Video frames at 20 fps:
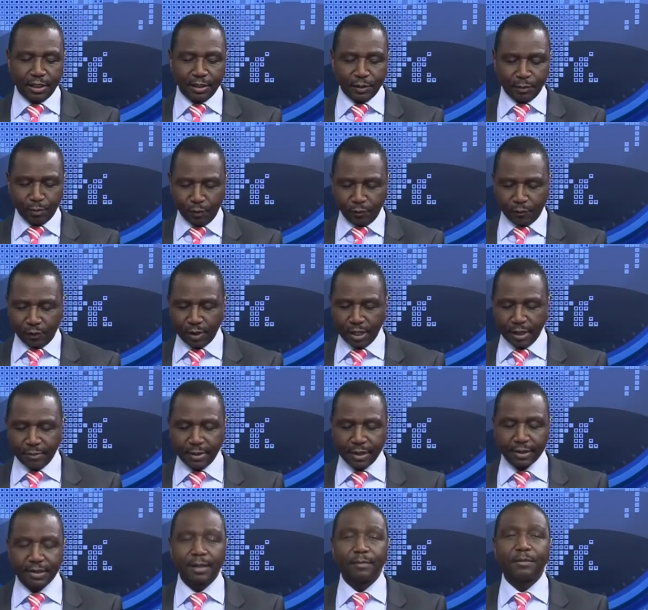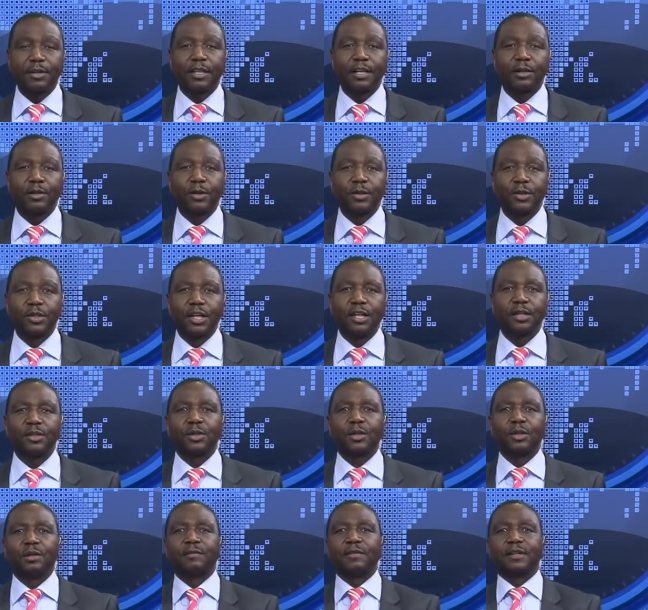Let's move on about something that concerns
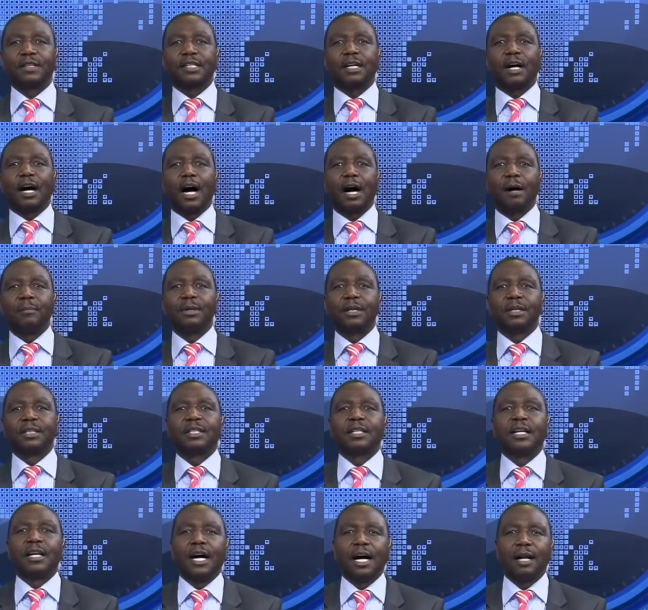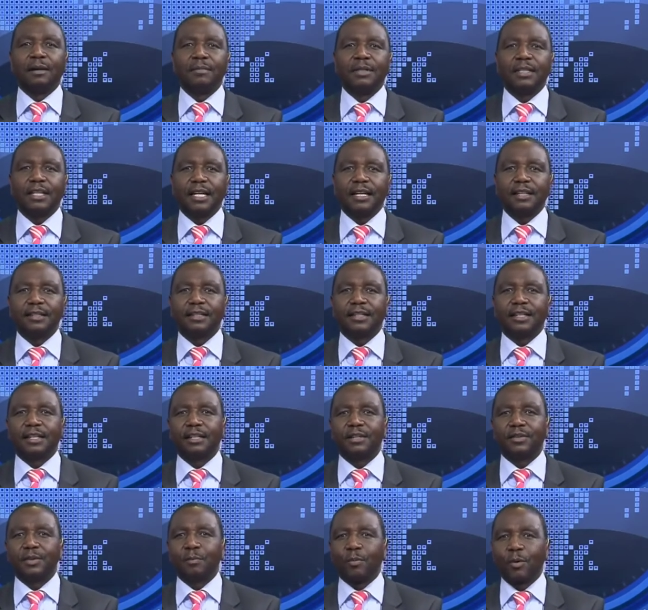all of us. Now, Albert, Albert
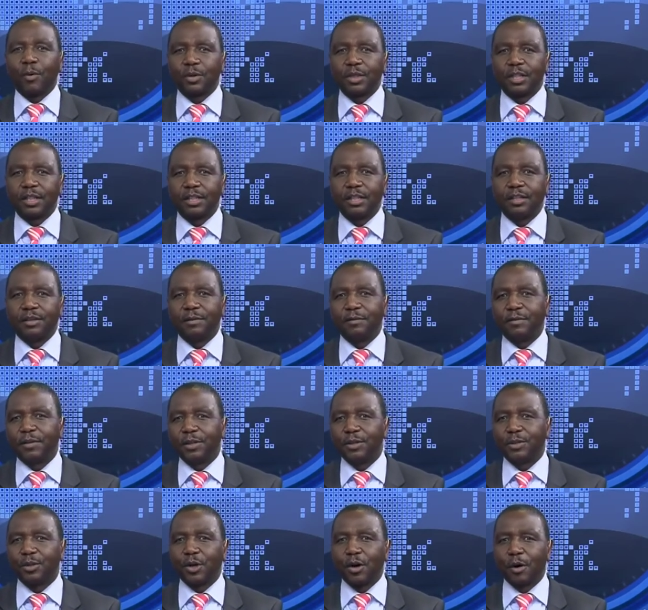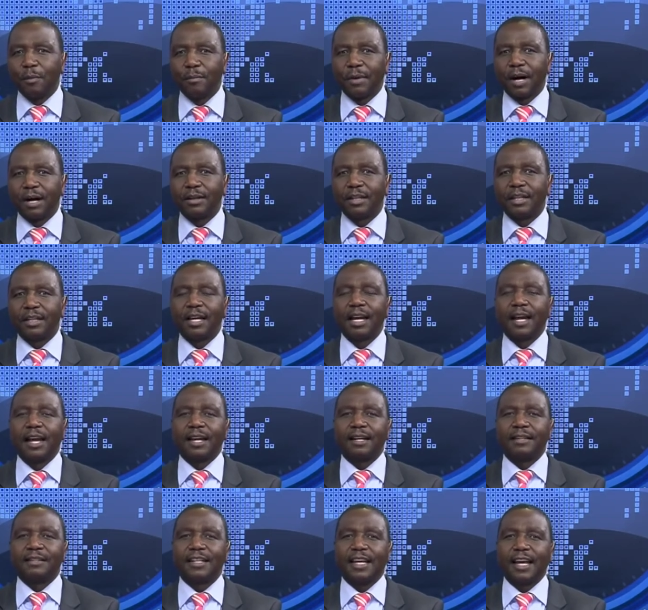Einstein reportedly referred to compounding
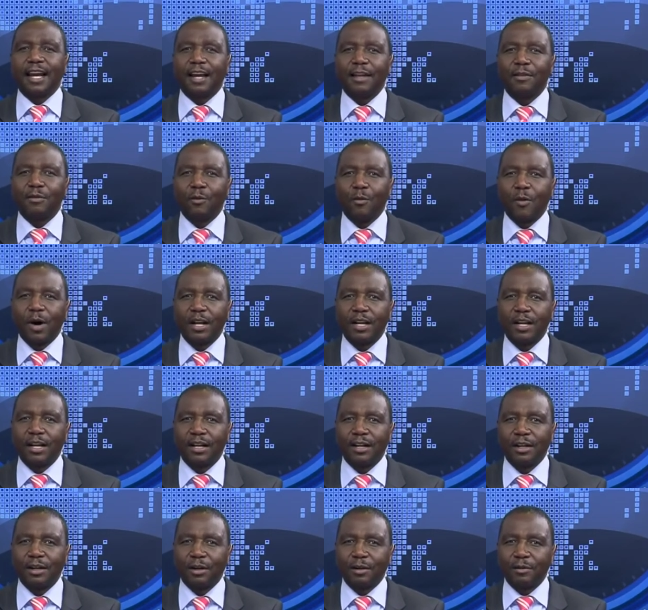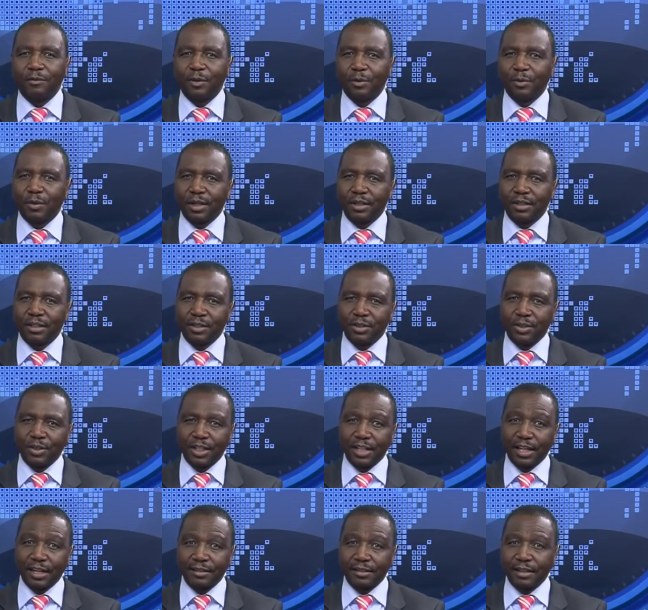as the eighth wonder of the world. And
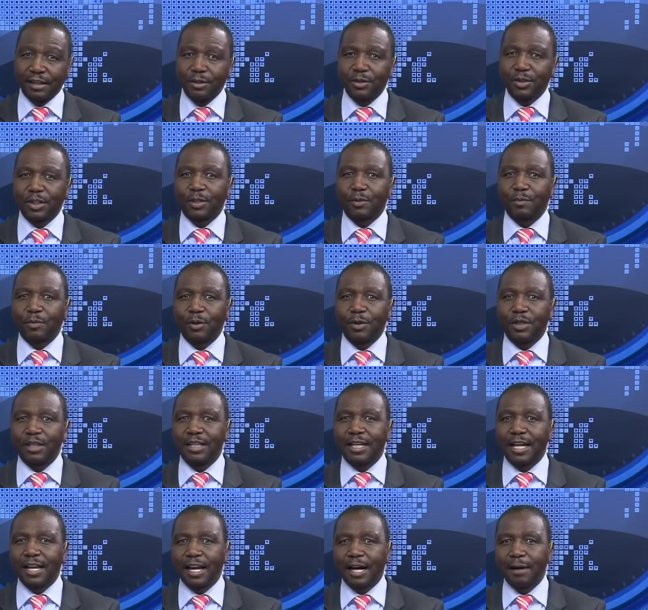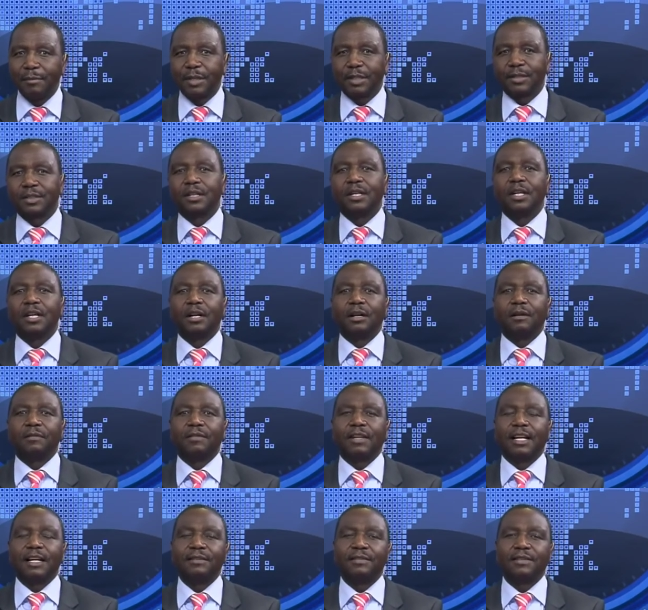joining us now to explore the dynamics
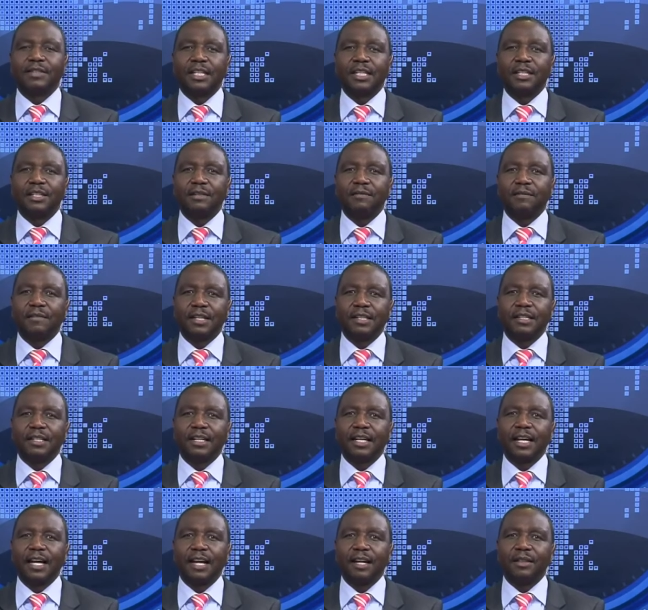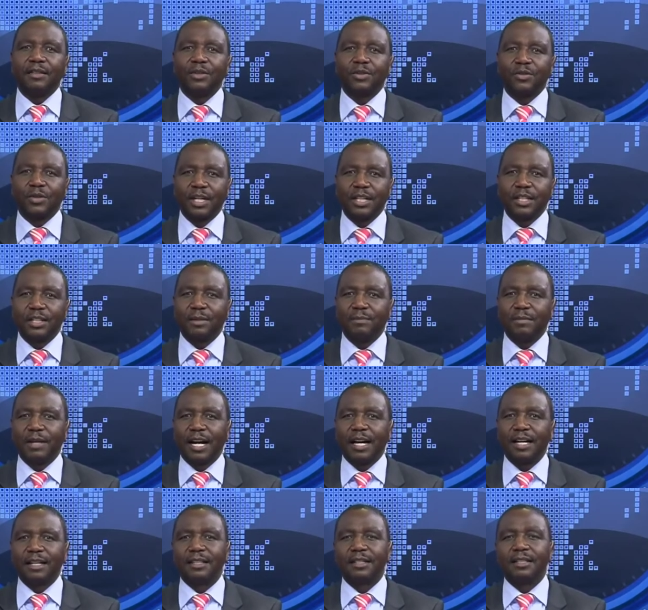of life stage investing and the strategy
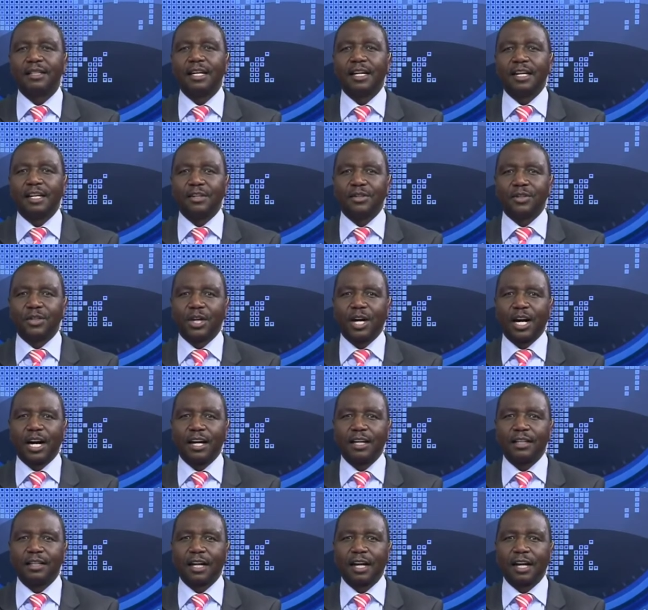behind it is Johan